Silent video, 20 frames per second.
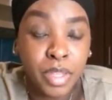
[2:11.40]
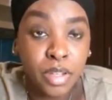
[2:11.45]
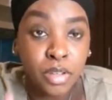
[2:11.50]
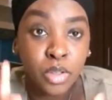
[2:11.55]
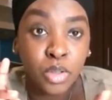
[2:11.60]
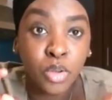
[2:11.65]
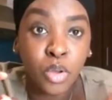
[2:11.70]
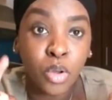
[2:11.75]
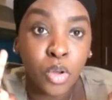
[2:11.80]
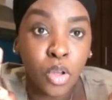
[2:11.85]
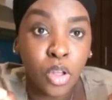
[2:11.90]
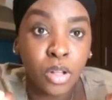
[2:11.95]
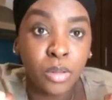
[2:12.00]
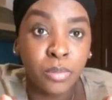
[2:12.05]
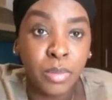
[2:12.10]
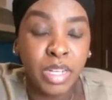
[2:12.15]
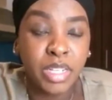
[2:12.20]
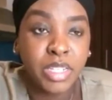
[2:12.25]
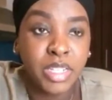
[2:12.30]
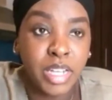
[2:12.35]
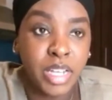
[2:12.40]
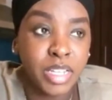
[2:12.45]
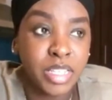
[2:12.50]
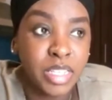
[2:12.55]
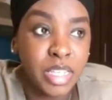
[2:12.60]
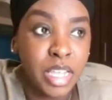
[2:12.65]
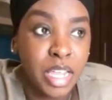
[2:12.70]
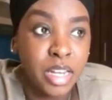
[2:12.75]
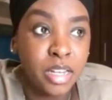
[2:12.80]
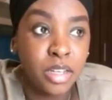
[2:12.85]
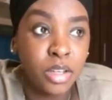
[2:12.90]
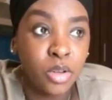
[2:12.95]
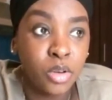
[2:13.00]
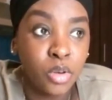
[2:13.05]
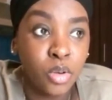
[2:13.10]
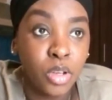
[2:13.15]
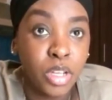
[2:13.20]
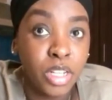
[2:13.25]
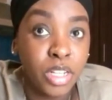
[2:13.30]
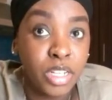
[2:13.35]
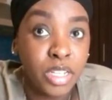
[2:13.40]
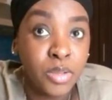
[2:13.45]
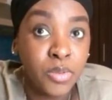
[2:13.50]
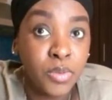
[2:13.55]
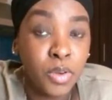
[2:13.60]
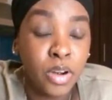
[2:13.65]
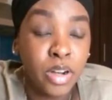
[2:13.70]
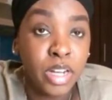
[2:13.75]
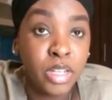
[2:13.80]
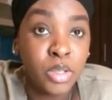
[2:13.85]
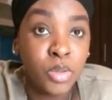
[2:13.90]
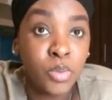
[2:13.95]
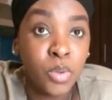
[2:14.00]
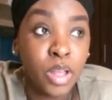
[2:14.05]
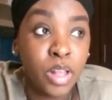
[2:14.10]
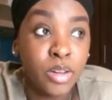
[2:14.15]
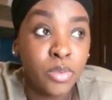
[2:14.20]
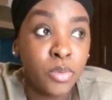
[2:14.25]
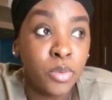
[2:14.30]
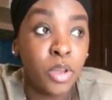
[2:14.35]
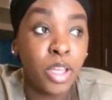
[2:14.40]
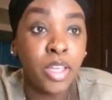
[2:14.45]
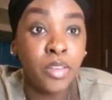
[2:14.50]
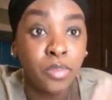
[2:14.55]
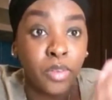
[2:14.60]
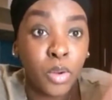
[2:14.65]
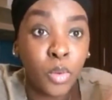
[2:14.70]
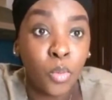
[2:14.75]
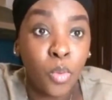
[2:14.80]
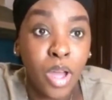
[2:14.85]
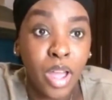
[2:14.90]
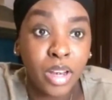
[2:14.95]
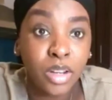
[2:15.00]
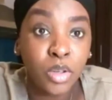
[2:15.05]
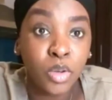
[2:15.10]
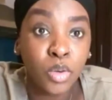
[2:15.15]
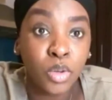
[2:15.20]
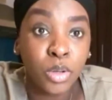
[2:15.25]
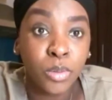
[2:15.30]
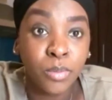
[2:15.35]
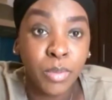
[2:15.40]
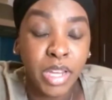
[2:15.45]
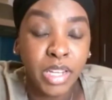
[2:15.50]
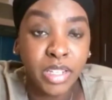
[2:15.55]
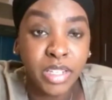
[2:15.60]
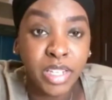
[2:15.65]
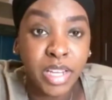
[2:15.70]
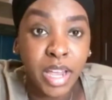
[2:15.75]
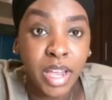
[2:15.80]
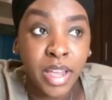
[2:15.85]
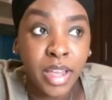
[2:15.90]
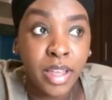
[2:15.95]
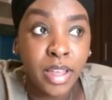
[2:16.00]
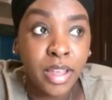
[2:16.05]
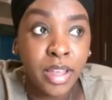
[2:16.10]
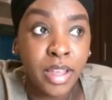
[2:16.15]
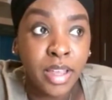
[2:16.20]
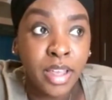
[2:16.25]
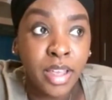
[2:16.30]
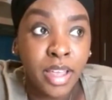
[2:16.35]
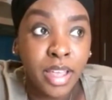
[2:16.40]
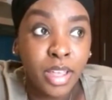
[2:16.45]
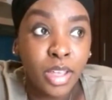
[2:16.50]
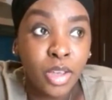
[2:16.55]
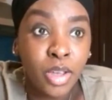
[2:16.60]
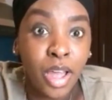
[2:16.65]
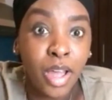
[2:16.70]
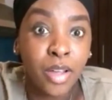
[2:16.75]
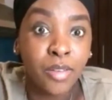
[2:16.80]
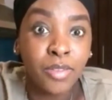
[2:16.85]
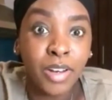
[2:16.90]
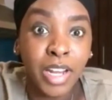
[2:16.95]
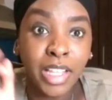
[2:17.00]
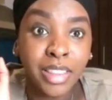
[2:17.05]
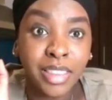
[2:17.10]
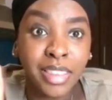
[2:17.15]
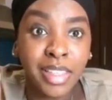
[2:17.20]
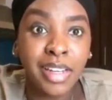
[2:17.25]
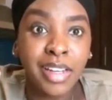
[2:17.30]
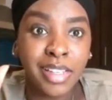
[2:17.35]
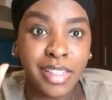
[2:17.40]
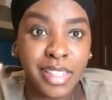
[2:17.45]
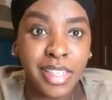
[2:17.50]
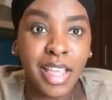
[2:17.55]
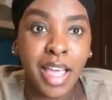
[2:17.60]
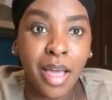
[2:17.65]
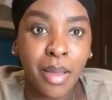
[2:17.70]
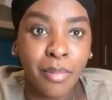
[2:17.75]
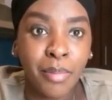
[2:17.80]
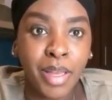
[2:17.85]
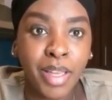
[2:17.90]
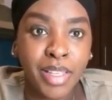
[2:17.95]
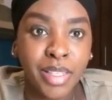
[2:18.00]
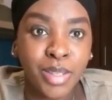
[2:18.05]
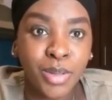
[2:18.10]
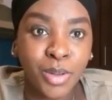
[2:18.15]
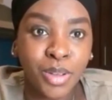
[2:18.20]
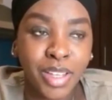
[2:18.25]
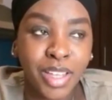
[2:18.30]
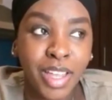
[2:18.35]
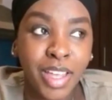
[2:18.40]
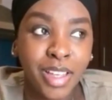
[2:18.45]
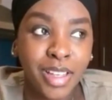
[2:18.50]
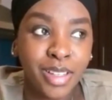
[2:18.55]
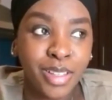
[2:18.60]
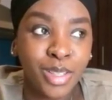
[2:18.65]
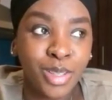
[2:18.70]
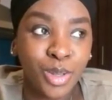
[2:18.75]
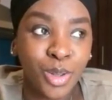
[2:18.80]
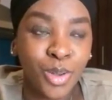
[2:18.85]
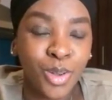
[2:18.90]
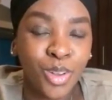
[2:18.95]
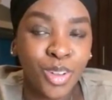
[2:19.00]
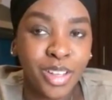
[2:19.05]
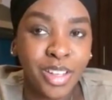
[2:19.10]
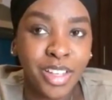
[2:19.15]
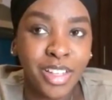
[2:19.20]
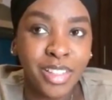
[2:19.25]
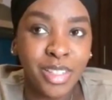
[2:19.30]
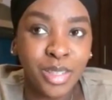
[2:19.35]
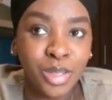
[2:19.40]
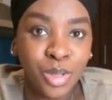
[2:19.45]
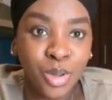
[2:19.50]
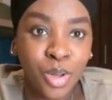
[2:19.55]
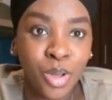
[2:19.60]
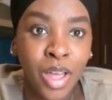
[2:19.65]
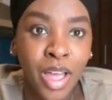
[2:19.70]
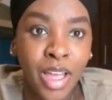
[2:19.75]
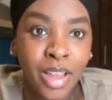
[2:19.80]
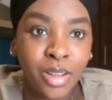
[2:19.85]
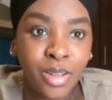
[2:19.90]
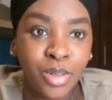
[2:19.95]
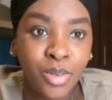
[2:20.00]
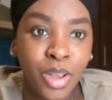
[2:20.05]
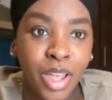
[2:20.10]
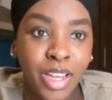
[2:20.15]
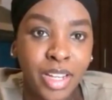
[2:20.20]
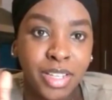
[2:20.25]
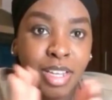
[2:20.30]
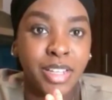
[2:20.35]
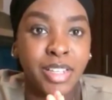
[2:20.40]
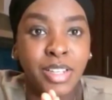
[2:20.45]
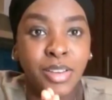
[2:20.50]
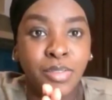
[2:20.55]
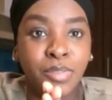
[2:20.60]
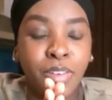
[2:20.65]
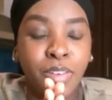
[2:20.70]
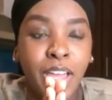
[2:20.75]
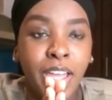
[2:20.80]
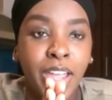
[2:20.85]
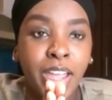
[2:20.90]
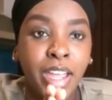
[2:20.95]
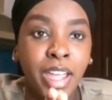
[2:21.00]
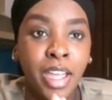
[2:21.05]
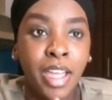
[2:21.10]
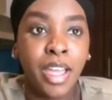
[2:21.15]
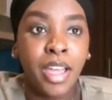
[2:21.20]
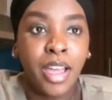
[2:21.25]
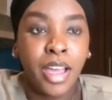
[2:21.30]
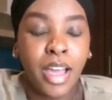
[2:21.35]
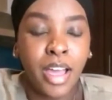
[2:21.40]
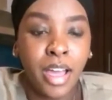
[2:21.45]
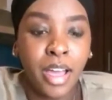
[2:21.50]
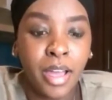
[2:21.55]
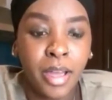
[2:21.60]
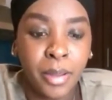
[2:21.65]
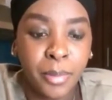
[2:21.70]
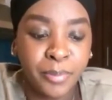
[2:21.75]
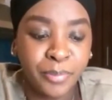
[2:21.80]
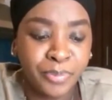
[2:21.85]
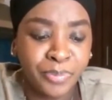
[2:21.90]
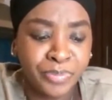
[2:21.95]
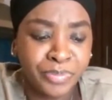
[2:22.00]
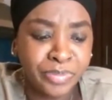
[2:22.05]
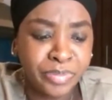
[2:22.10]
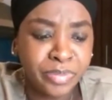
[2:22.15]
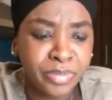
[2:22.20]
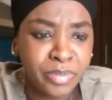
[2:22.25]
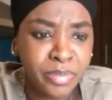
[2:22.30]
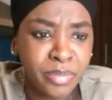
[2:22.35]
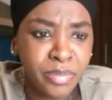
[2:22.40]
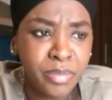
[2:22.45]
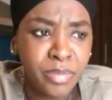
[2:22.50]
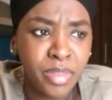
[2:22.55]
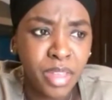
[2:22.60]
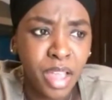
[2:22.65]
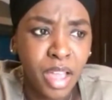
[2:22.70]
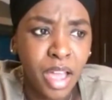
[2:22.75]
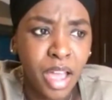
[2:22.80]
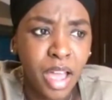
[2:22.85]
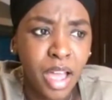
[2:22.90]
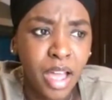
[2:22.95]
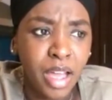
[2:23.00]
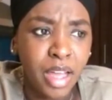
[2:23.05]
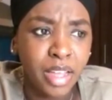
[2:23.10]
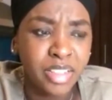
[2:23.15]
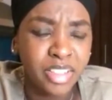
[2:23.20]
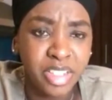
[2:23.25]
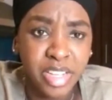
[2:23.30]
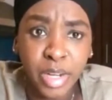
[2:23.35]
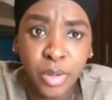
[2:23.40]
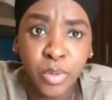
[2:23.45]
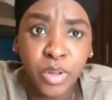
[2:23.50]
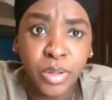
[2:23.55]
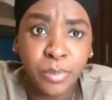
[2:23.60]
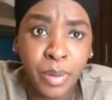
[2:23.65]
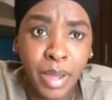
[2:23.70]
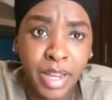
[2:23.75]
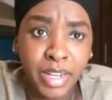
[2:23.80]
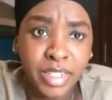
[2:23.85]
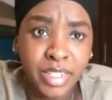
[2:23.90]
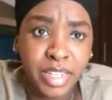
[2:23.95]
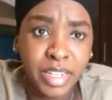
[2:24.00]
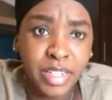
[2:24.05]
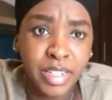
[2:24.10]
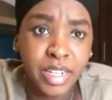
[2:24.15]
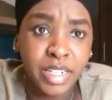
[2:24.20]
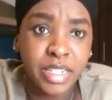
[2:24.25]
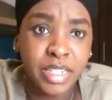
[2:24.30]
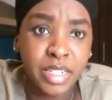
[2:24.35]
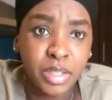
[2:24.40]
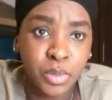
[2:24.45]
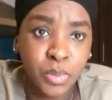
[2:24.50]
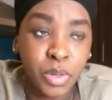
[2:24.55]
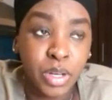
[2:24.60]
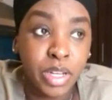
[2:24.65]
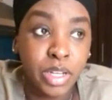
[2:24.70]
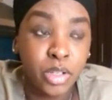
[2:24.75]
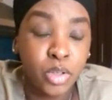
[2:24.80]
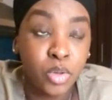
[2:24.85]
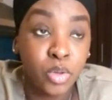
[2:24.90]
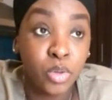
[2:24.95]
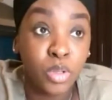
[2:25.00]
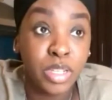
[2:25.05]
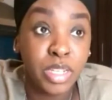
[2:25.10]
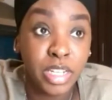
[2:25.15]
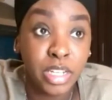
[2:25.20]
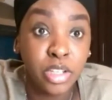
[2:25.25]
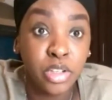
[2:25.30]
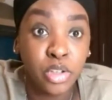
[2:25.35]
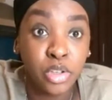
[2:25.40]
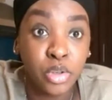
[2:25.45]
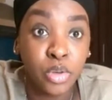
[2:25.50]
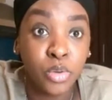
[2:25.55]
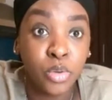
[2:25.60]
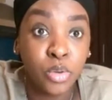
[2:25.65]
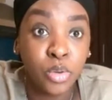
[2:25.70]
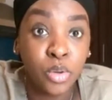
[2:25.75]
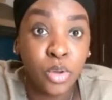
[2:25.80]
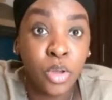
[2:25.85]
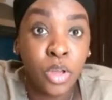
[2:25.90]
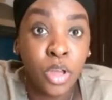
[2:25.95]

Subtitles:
so-called mentors. And you know, in this Forex world, for every one good mentor, you have like 3 scammers. Okay, so it's so hard to identify a genuine party that is willing to teach you.